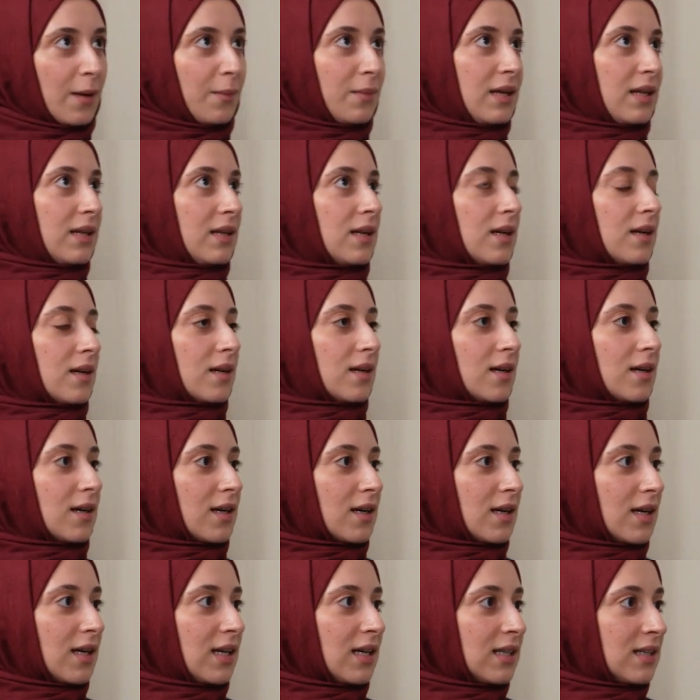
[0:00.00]
I mean,
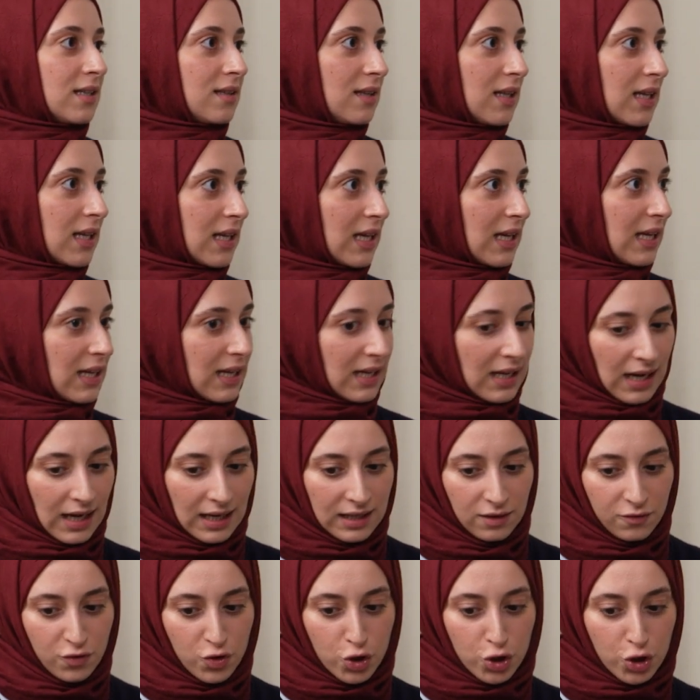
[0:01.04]
it
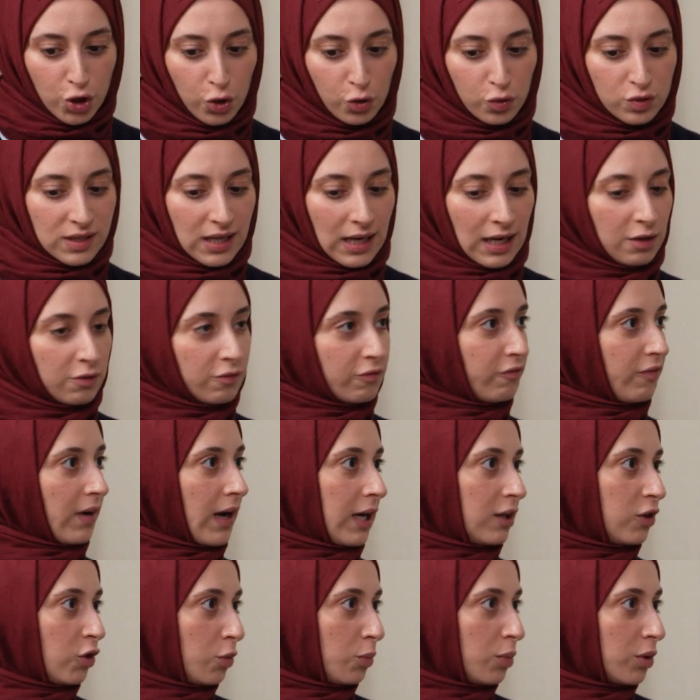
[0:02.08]
kind of shows how
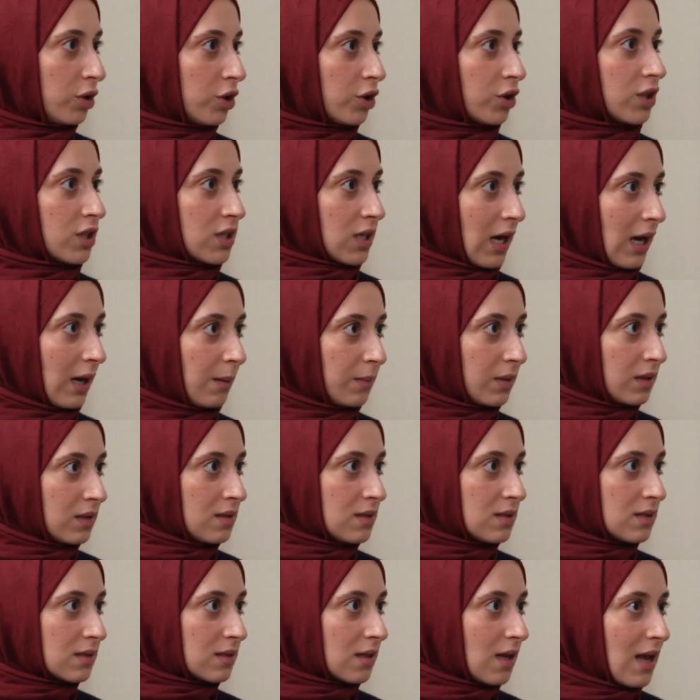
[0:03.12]
valuable our time
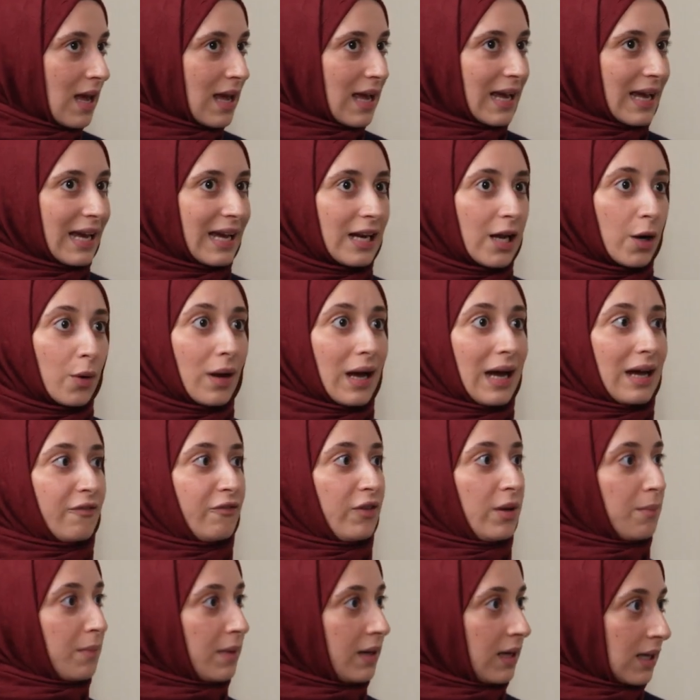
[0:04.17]
is and how
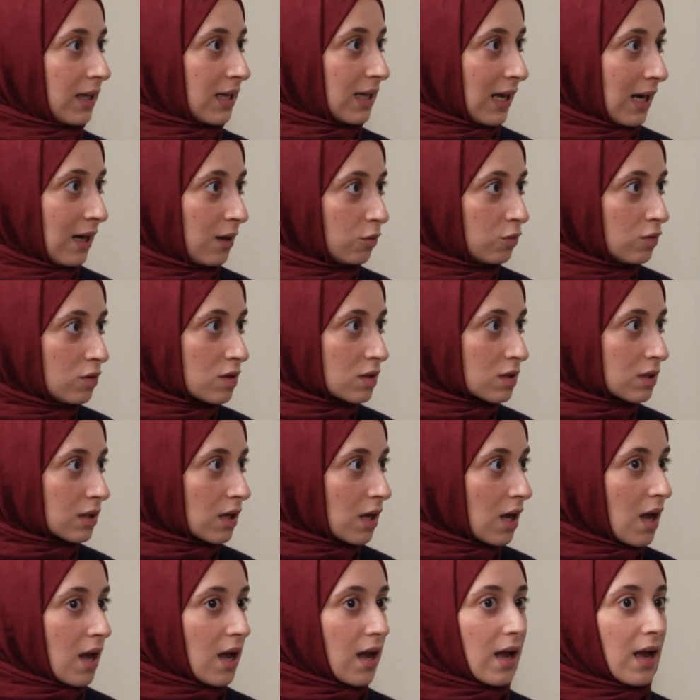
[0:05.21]
every minute counts.
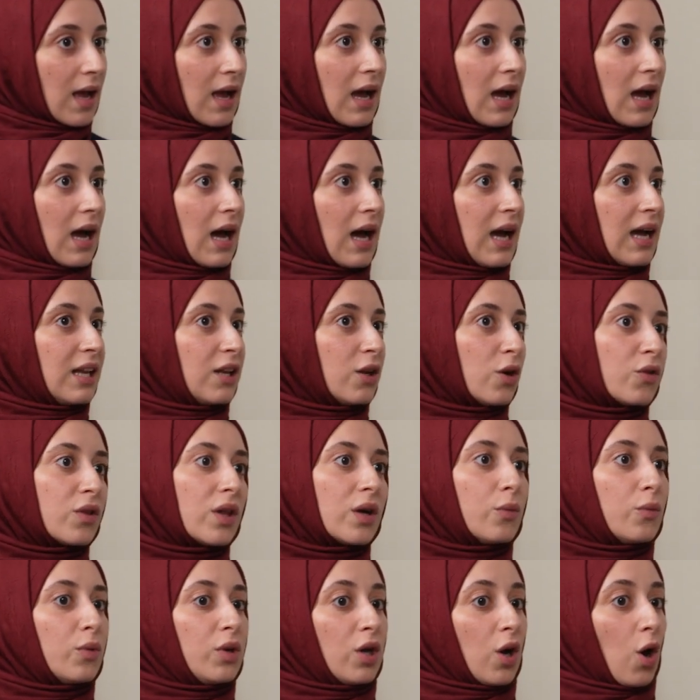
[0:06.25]
I know
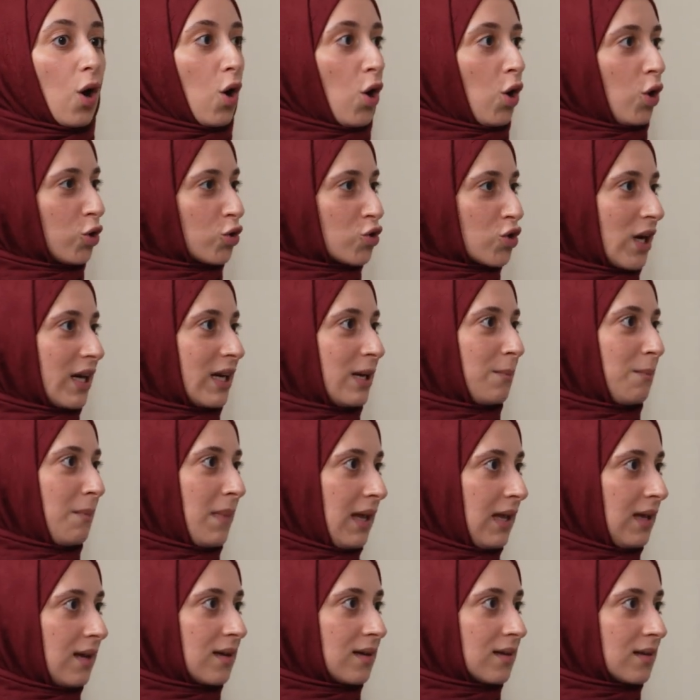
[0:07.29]
that we all try to
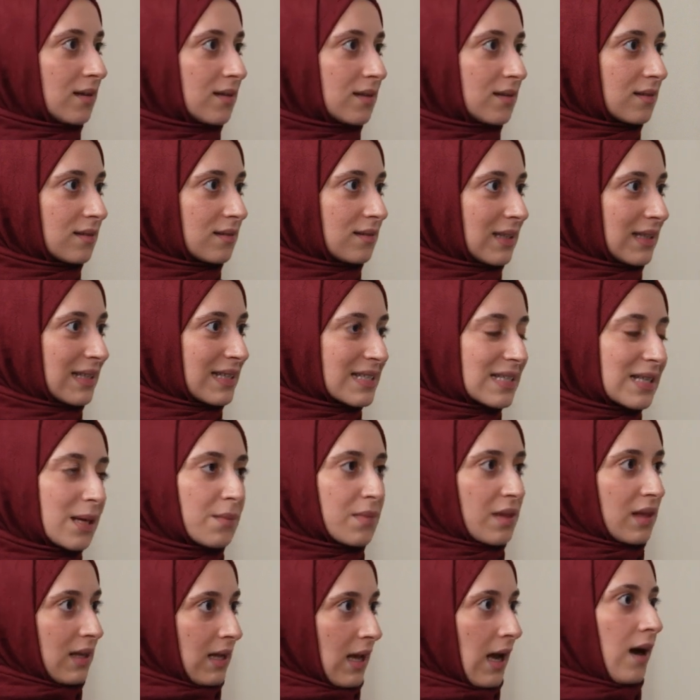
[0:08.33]
make like
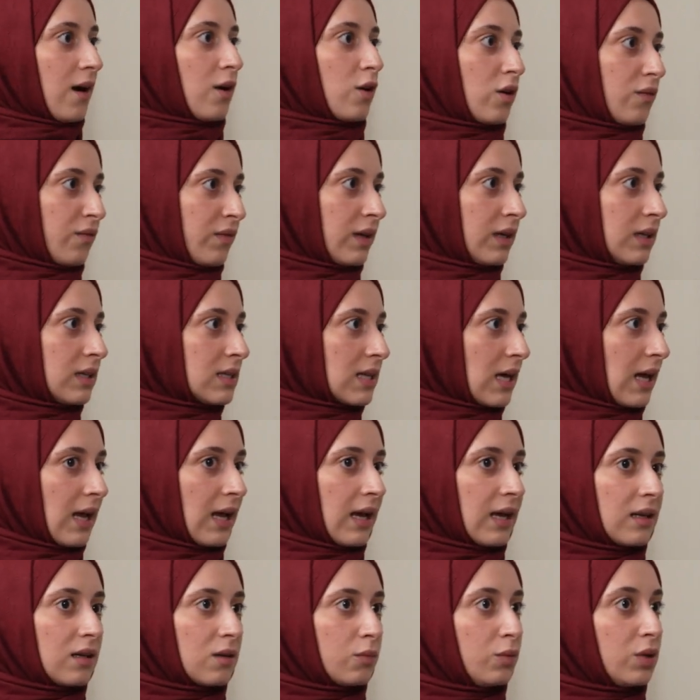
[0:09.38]
something out of it
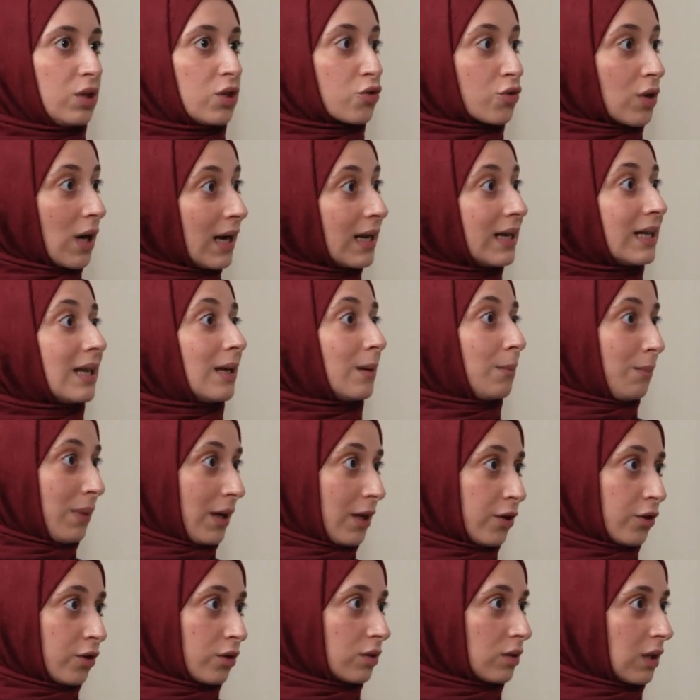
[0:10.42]
and we try to get
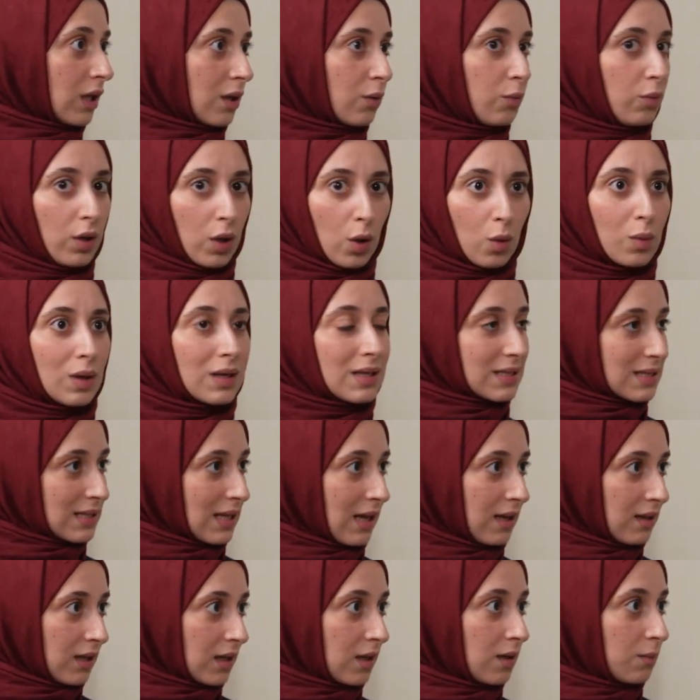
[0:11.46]
better. Like we always
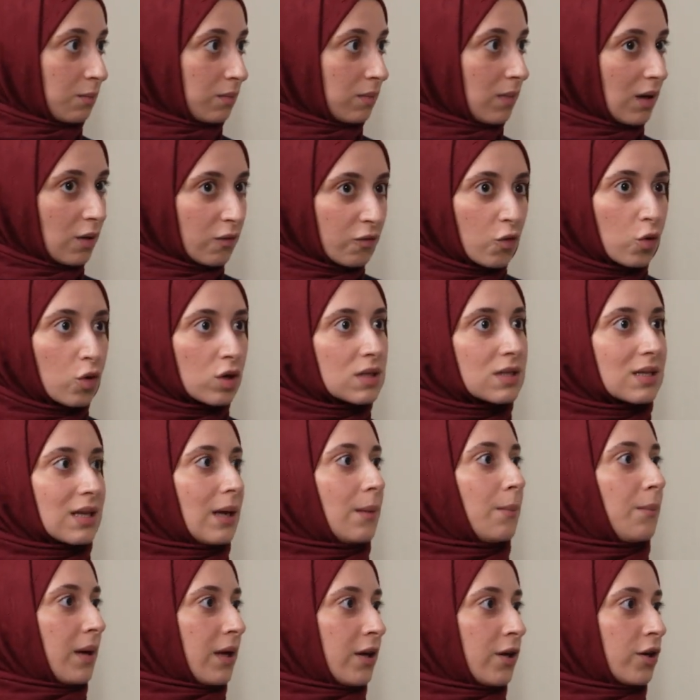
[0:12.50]
say, like, of course,
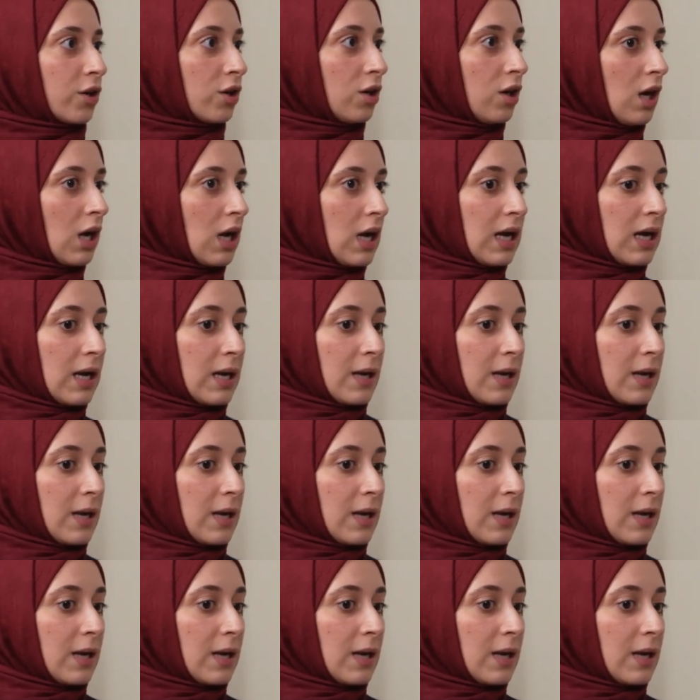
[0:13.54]
get better.